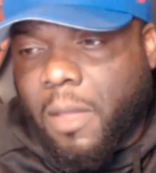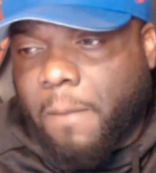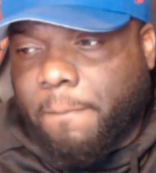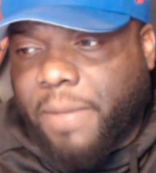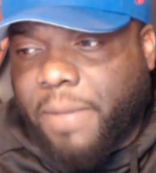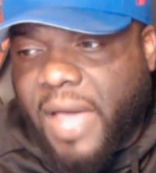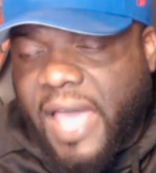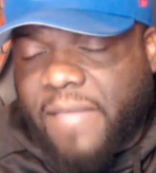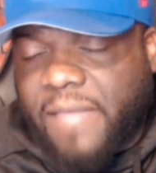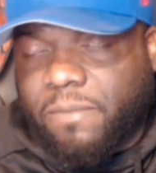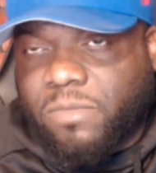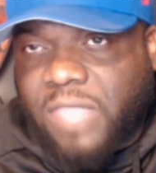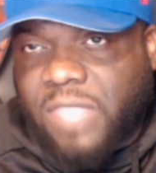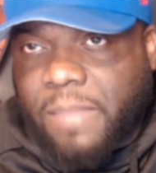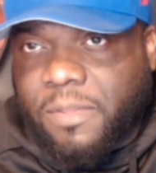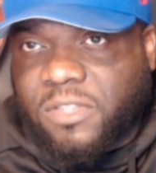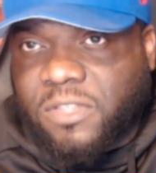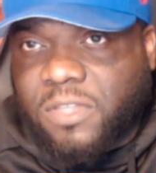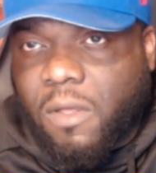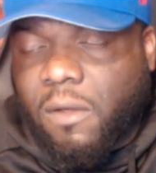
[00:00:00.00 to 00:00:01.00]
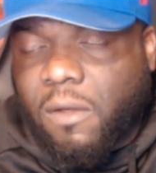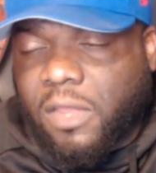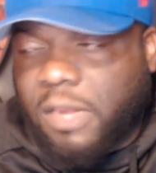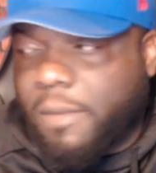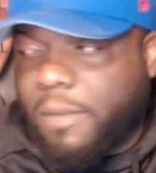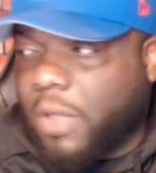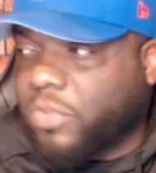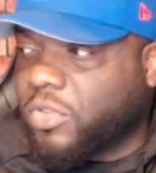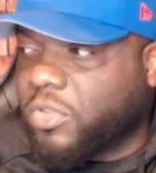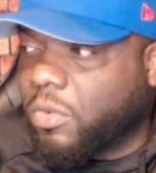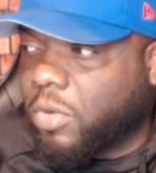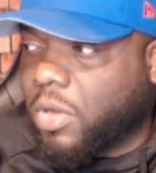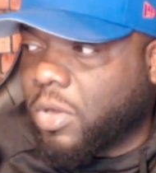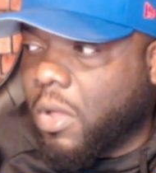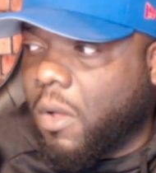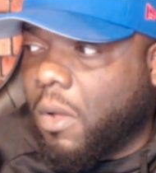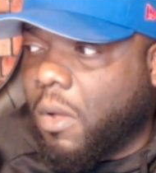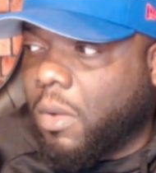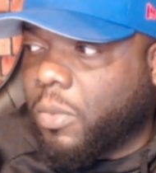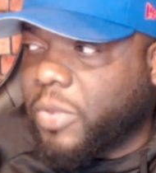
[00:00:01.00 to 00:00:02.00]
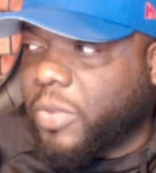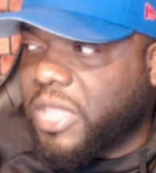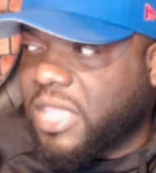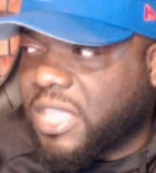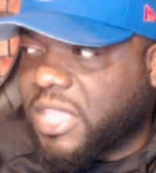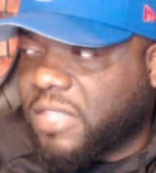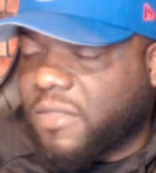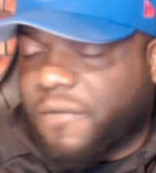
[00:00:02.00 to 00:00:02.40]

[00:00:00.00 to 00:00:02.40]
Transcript: But they've been talking about during all week in